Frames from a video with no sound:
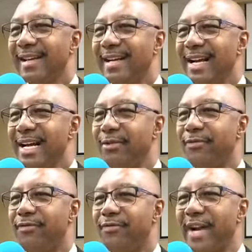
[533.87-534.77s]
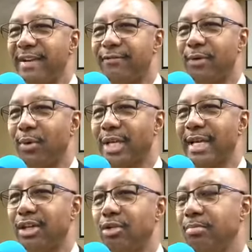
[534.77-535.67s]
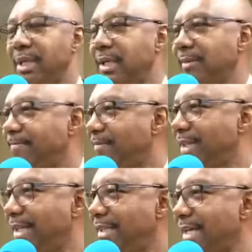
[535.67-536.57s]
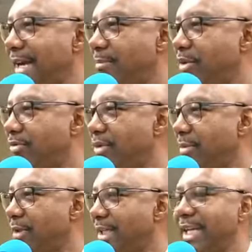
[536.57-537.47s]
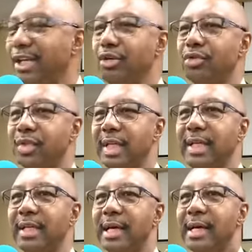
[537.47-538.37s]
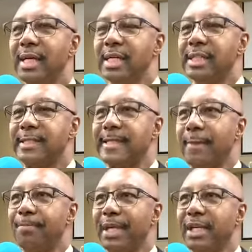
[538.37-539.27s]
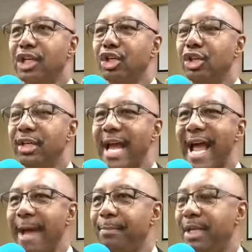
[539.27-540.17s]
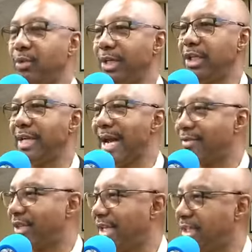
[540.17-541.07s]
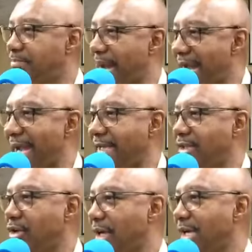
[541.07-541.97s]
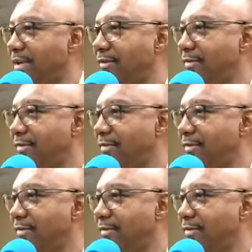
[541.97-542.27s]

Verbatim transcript: How faithful can you be in times of trouble? Can you see something good happening when you got things bad in your life?